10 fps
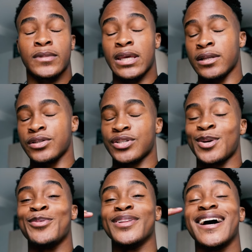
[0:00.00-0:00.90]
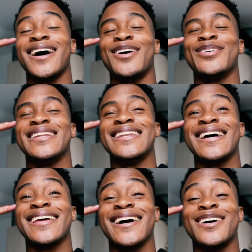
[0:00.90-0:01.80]
English without
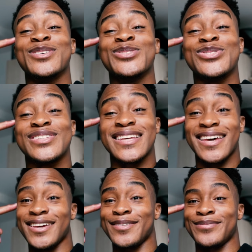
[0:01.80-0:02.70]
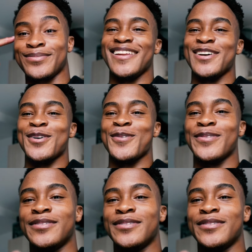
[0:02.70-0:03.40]
nothing else to say. Let go.